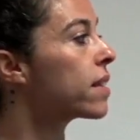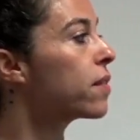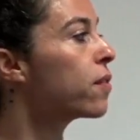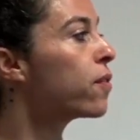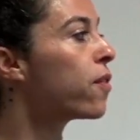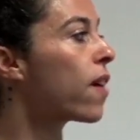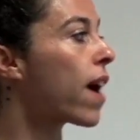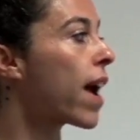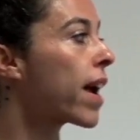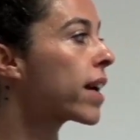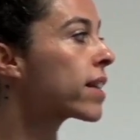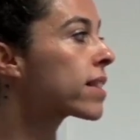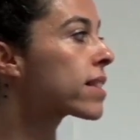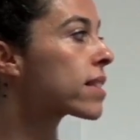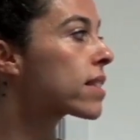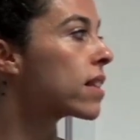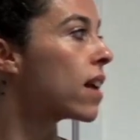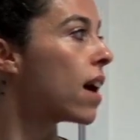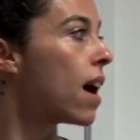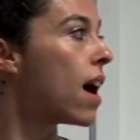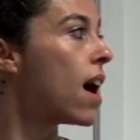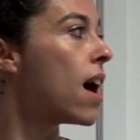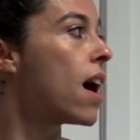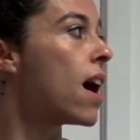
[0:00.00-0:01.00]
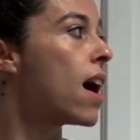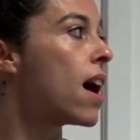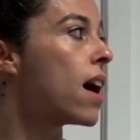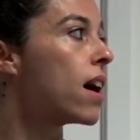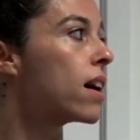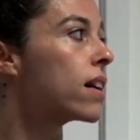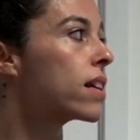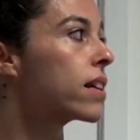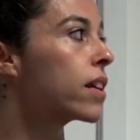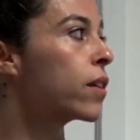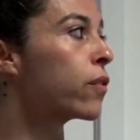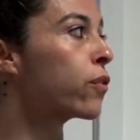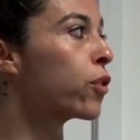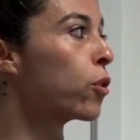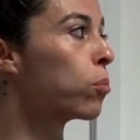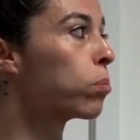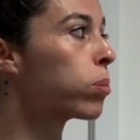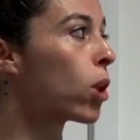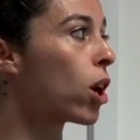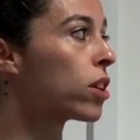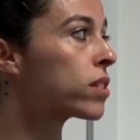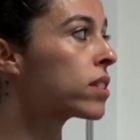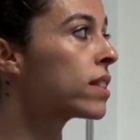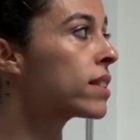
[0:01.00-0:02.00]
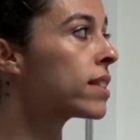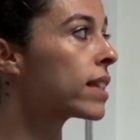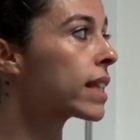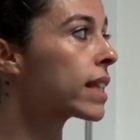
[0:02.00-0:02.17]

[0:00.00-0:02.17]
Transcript: in fact, if you plot it